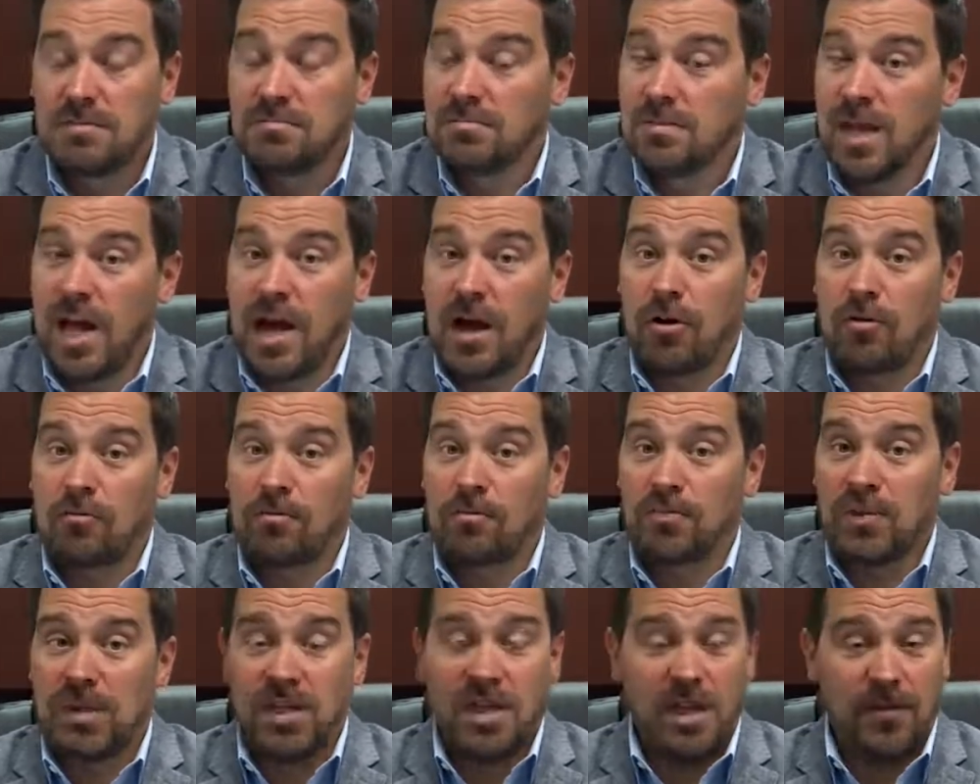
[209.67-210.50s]
Now,
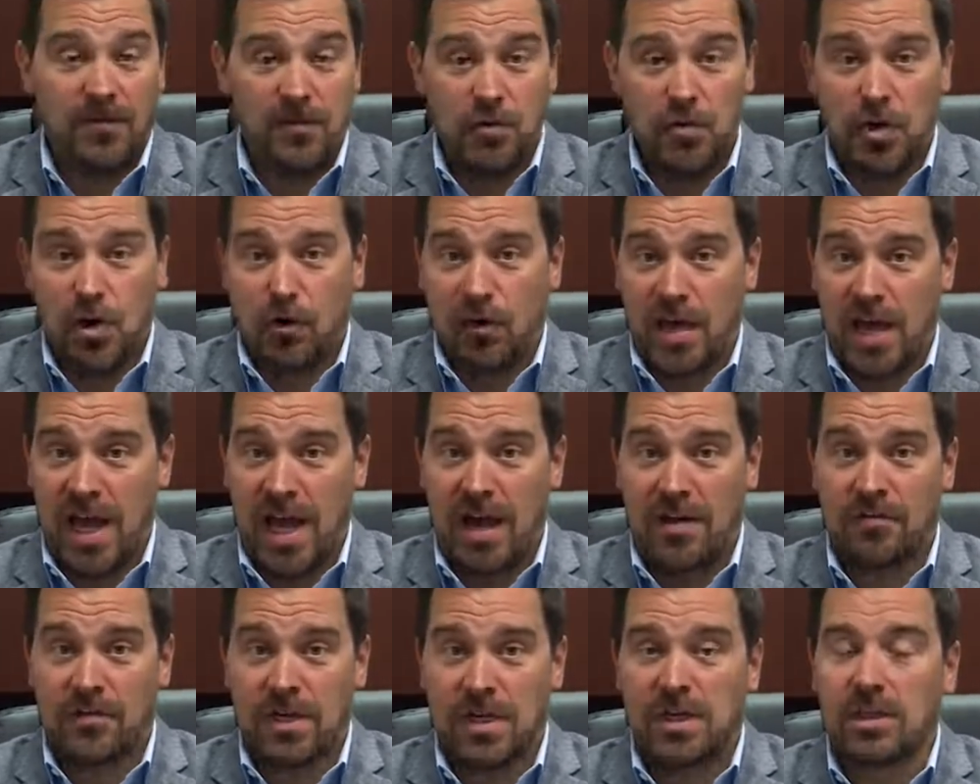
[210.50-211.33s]
if you don't
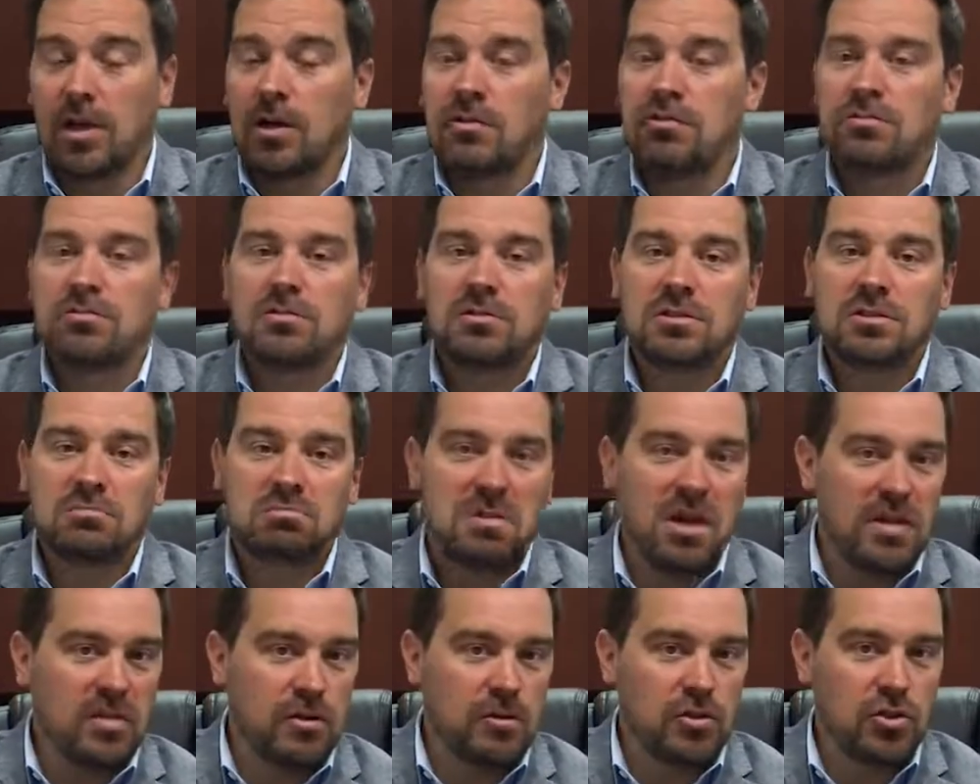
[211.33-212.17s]
have any loans
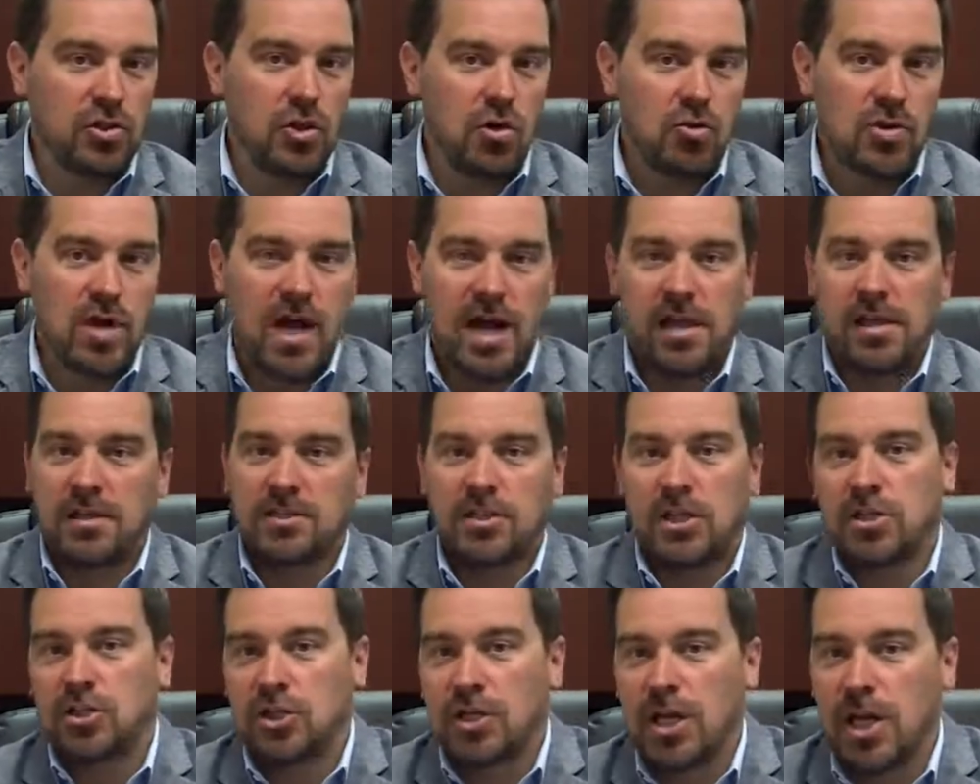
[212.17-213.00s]
and there's no college
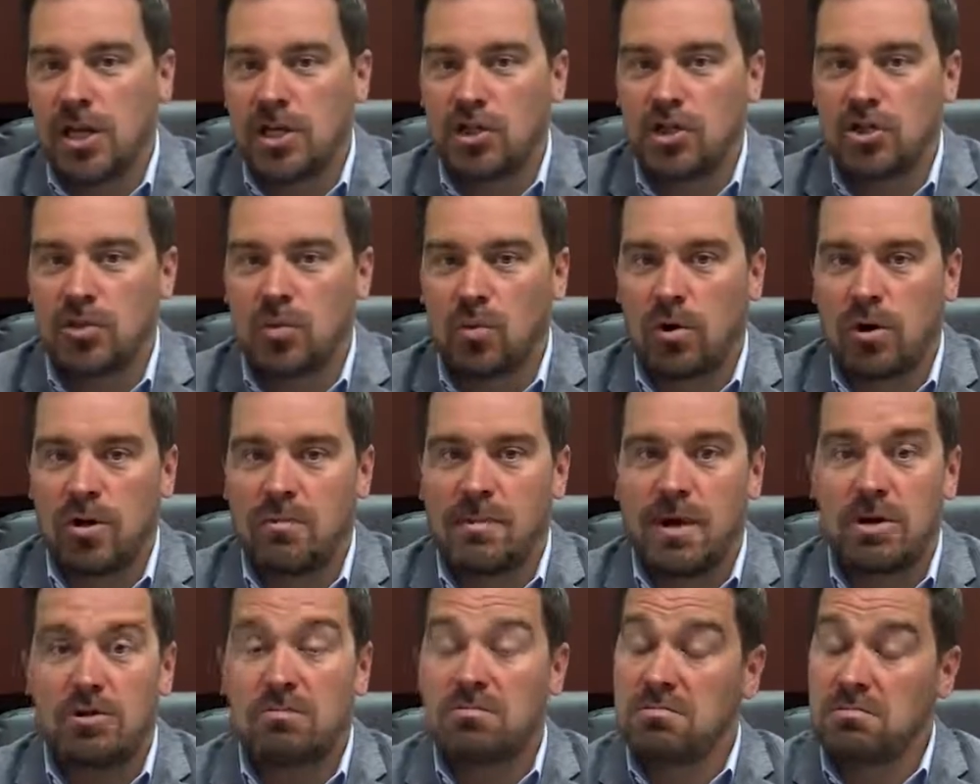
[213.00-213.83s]
education to worry
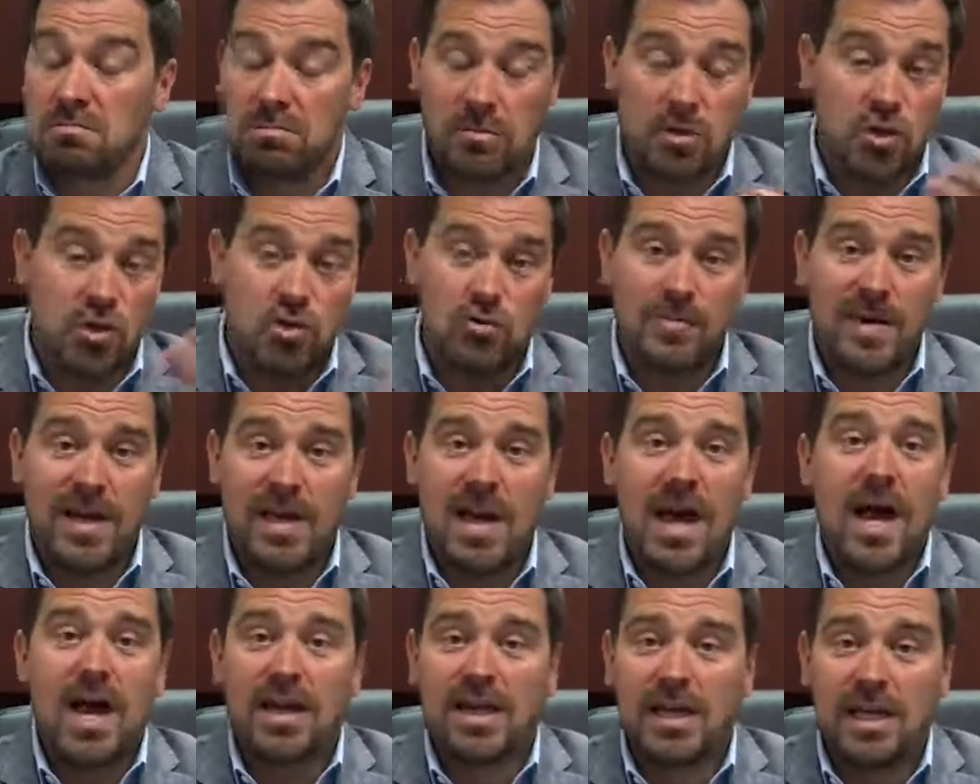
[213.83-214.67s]
about, you may
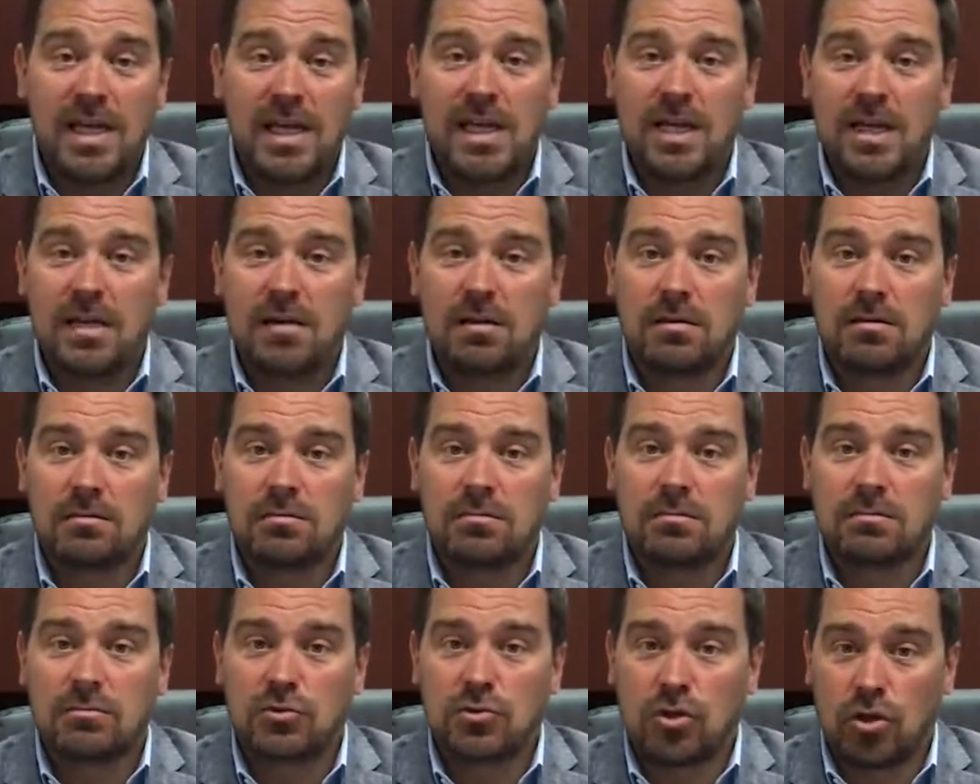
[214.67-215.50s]
not need
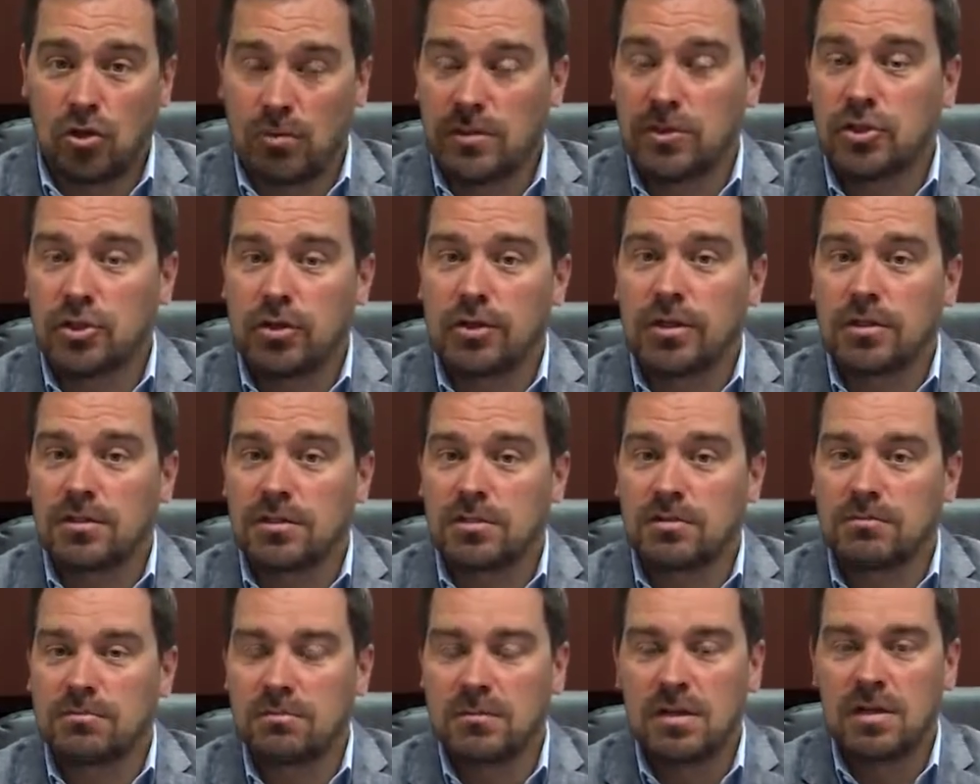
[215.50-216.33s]
term
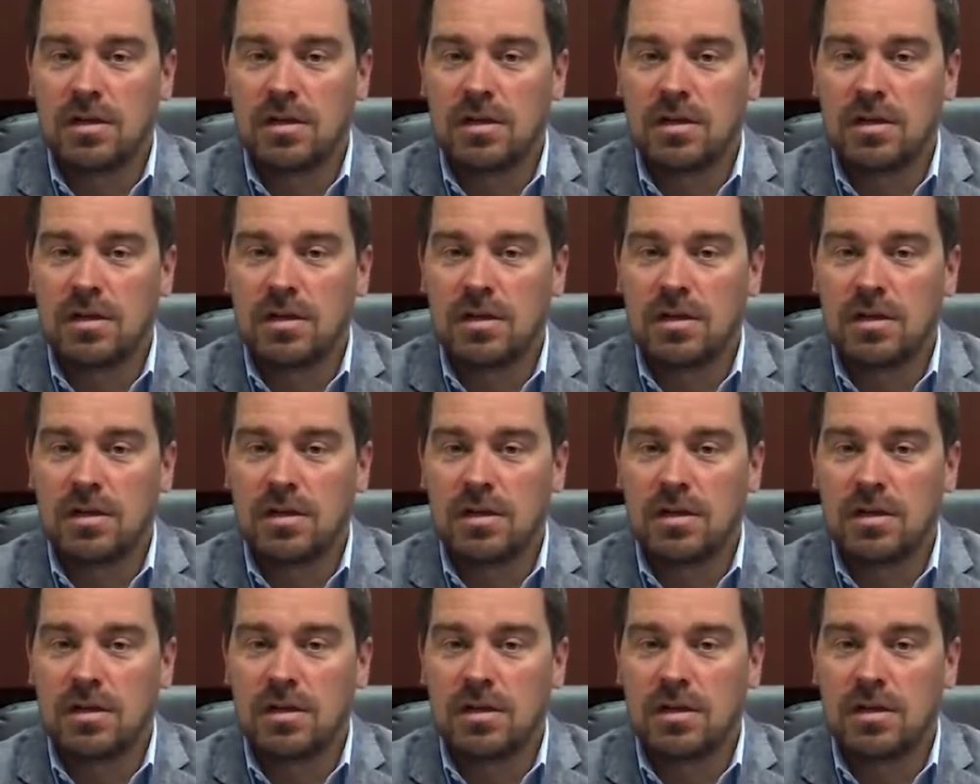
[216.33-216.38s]
insurance.